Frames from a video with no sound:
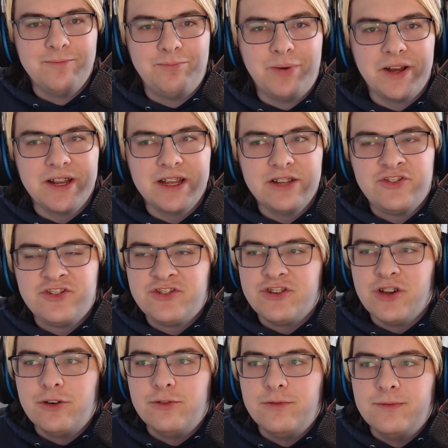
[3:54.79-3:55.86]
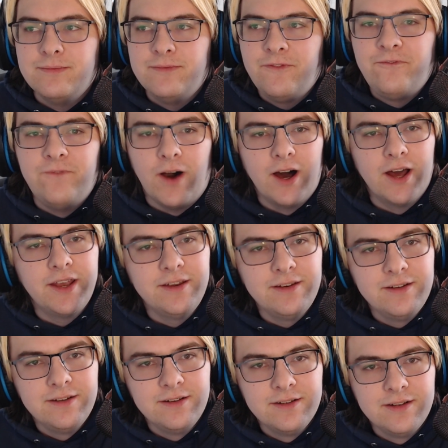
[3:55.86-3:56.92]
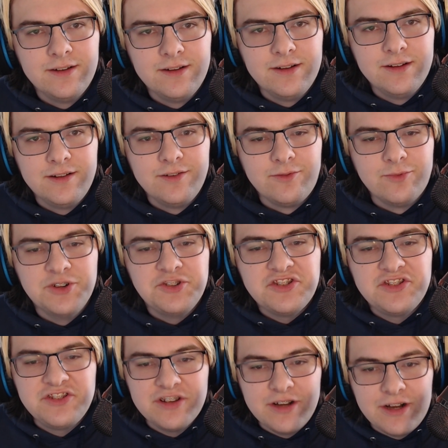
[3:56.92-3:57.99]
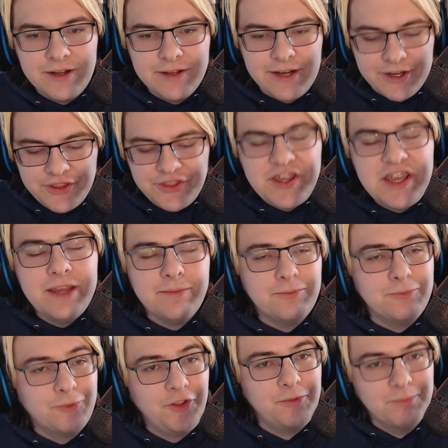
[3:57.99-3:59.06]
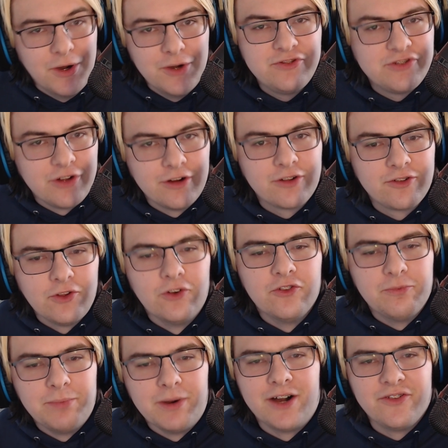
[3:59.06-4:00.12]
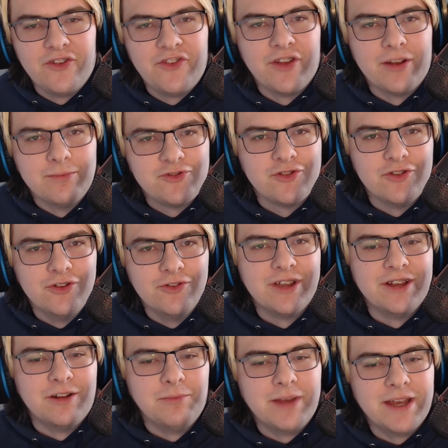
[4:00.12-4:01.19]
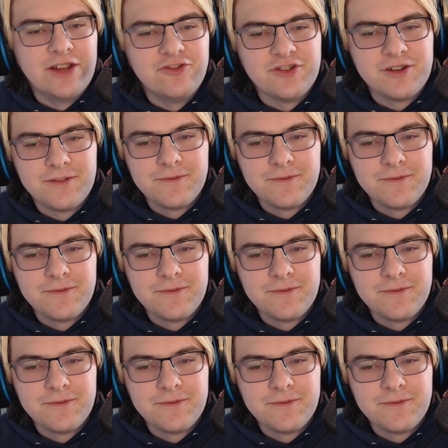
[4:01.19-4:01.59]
but it's so fun, which is a theme with most Dark Souls bosses, I'm sure you can imagine.